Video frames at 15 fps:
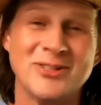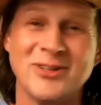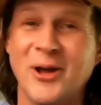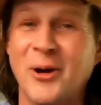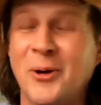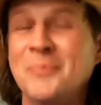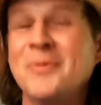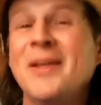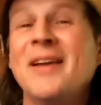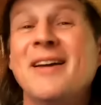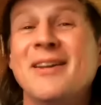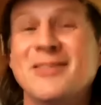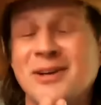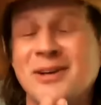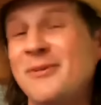So
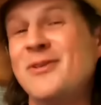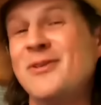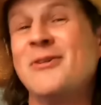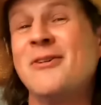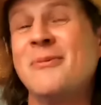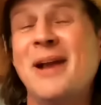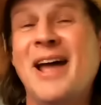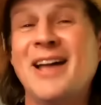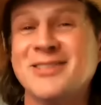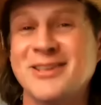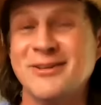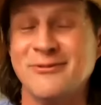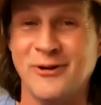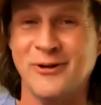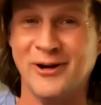some of you have been
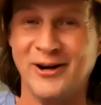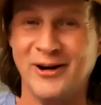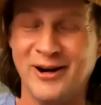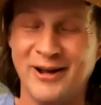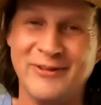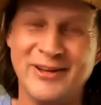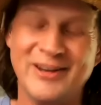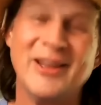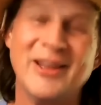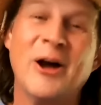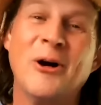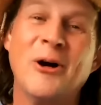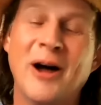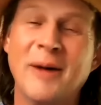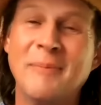asking for a
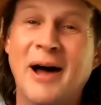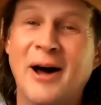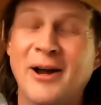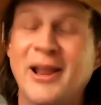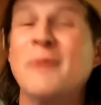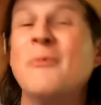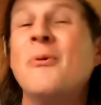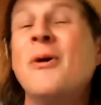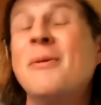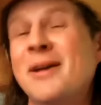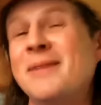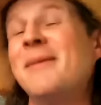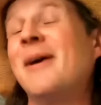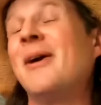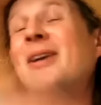video about a
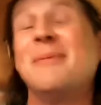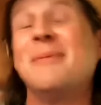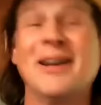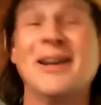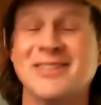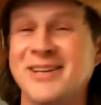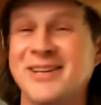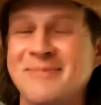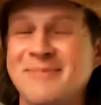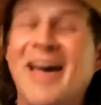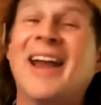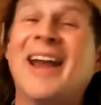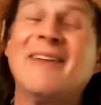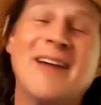woman marrying a Mexican man.